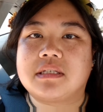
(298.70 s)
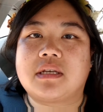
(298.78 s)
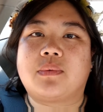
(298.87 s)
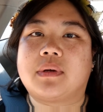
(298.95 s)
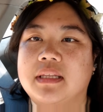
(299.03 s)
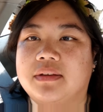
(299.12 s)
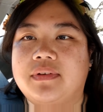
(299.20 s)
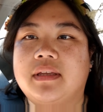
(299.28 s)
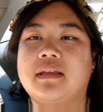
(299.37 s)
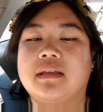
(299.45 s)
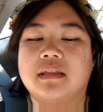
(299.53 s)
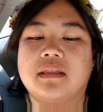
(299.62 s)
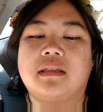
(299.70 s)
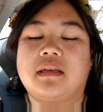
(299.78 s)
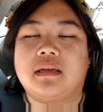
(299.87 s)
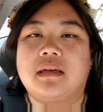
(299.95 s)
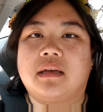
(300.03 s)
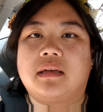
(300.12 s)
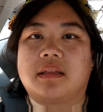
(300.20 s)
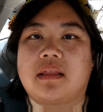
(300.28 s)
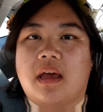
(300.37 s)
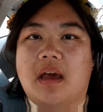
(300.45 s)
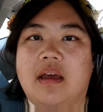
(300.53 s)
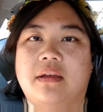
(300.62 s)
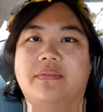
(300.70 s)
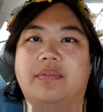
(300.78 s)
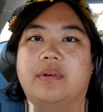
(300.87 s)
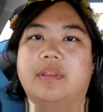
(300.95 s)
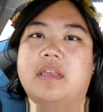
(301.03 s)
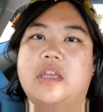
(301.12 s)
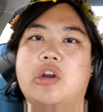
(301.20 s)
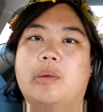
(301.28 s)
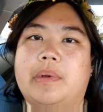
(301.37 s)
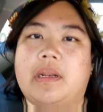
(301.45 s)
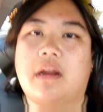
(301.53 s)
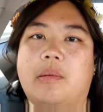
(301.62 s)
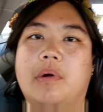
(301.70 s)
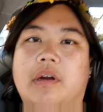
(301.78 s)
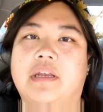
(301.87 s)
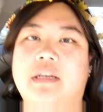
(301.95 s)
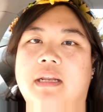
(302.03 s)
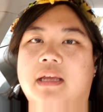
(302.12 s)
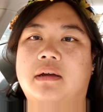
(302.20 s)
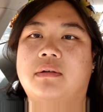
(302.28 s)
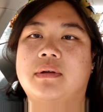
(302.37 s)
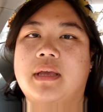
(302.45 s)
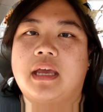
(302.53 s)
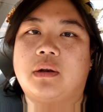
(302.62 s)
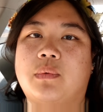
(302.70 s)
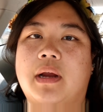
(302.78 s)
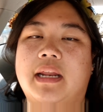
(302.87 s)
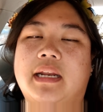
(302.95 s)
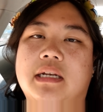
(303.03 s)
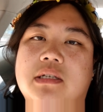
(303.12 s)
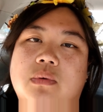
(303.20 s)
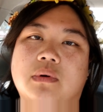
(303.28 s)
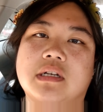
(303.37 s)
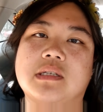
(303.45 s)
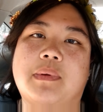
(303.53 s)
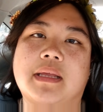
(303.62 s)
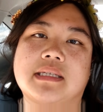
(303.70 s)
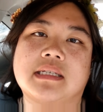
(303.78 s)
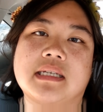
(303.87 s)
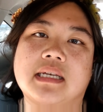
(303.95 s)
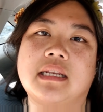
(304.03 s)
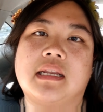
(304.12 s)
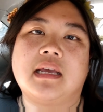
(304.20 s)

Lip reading: So we're leaving the Foria, the Hive, or the Urban Air Market now, and we're headed towards Pleasanton.